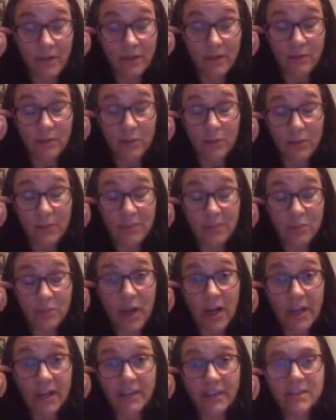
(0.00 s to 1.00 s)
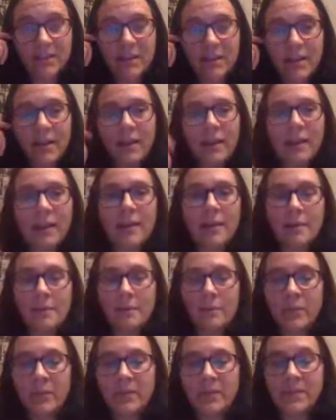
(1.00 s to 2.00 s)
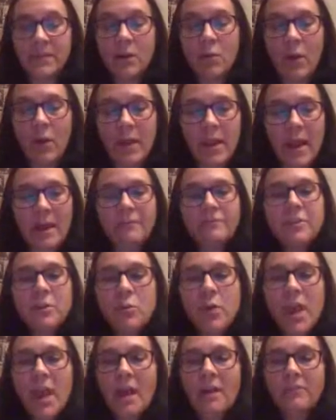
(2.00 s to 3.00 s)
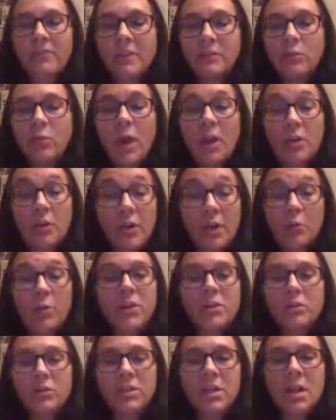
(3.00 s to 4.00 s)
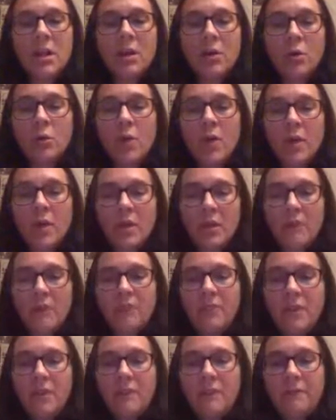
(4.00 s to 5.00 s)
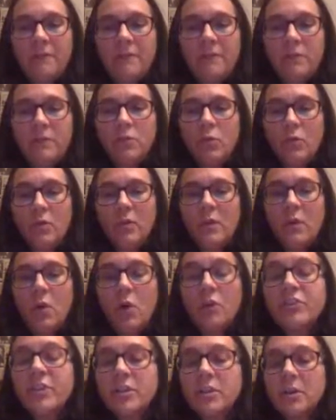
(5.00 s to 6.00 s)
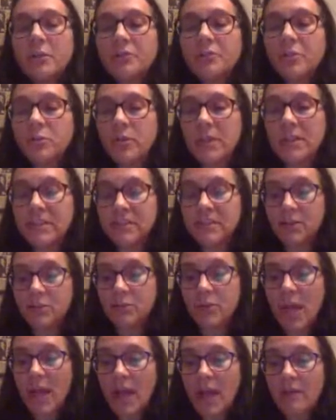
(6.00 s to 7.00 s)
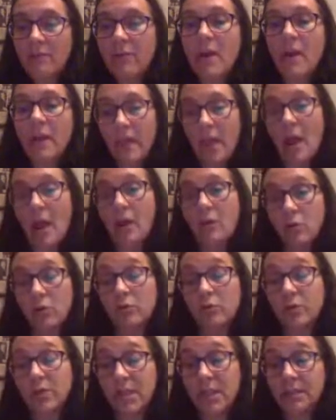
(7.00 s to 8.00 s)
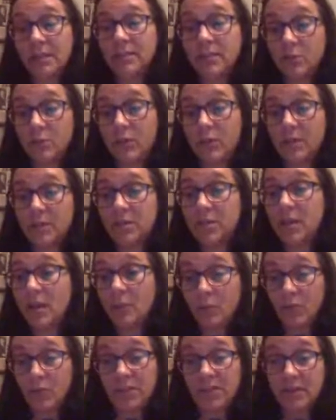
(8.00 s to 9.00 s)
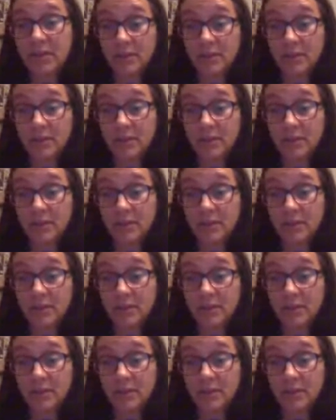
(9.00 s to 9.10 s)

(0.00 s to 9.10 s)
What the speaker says: Twitter right. And after we have that query, we don't know even if the content of the tweets that we have, they are all related with political